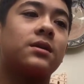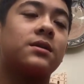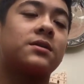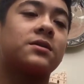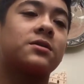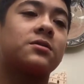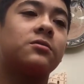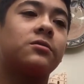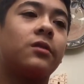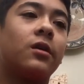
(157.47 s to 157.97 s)

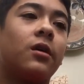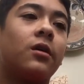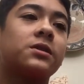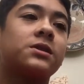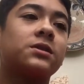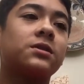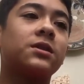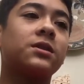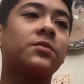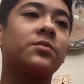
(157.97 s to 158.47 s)
School
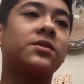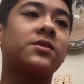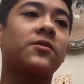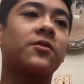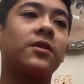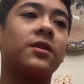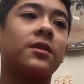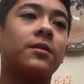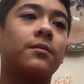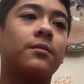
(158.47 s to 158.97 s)
also limits
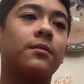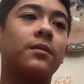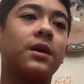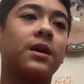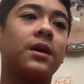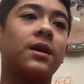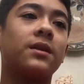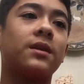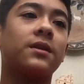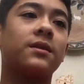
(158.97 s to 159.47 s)
freedom,
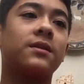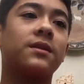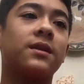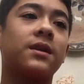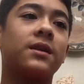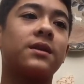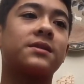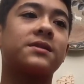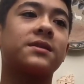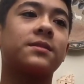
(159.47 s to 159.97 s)
and then
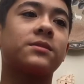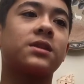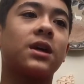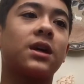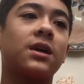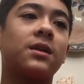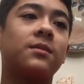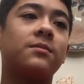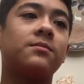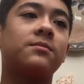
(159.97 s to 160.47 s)
they
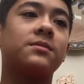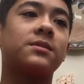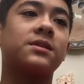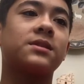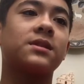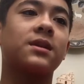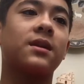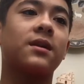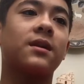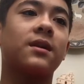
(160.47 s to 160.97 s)

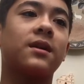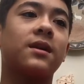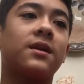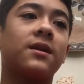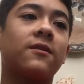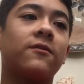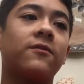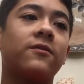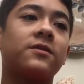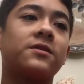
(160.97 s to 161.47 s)
sometimes
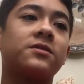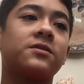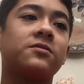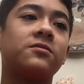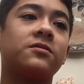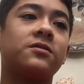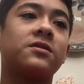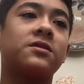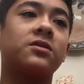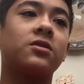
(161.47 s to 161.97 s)
give
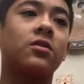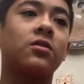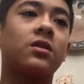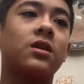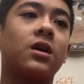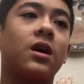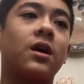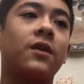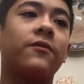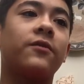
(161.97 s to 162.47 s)
students no
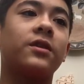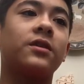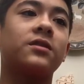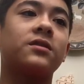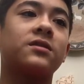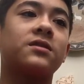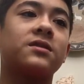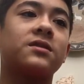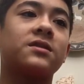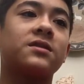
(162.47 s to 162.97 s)

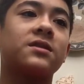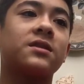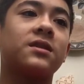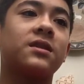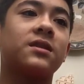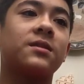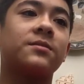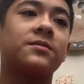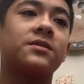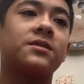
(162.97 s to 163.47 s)
confidence
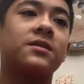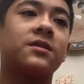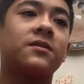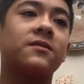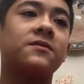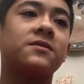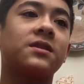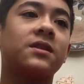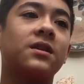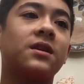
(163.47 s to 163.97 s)

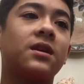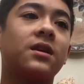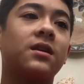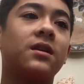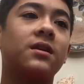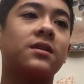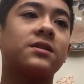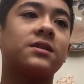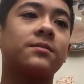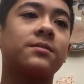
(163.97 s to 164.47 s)
themselves.
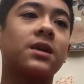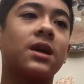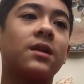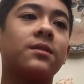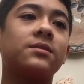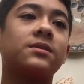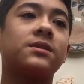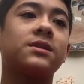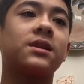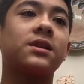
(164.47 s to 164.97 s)

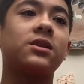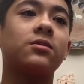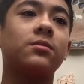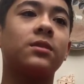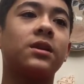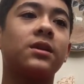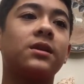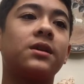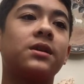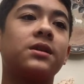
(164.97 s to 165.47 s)
Sometimes they
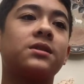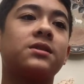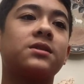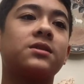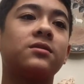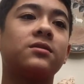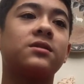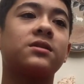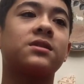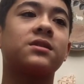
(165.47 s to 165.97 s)
humiliate
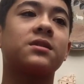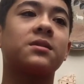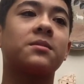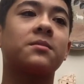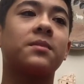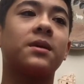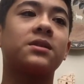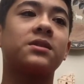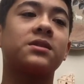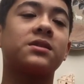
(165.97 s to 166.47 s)
students
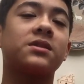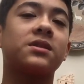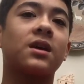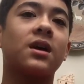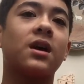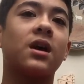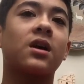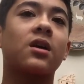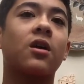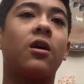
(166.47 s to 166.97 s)
by just
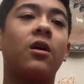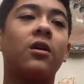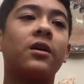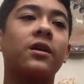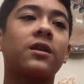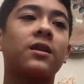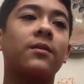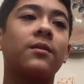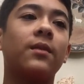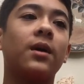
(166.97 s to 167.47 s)

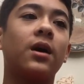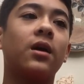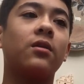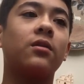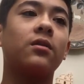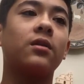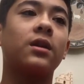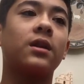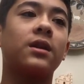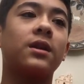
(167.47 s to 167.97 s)
calling them
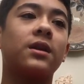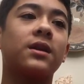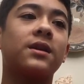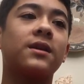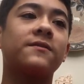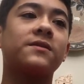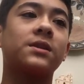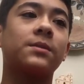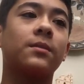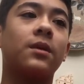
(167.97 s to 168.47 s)
out, and it
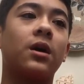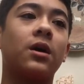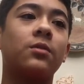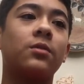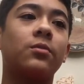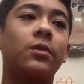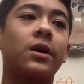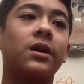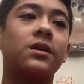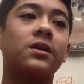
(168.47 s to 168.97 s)
gives them
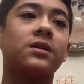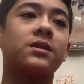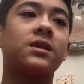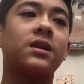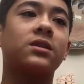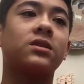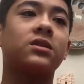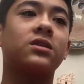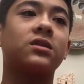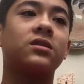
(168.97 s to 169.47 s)
unwanted
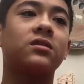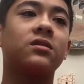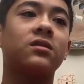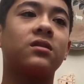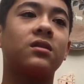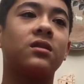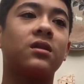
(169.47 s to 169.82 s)
attention.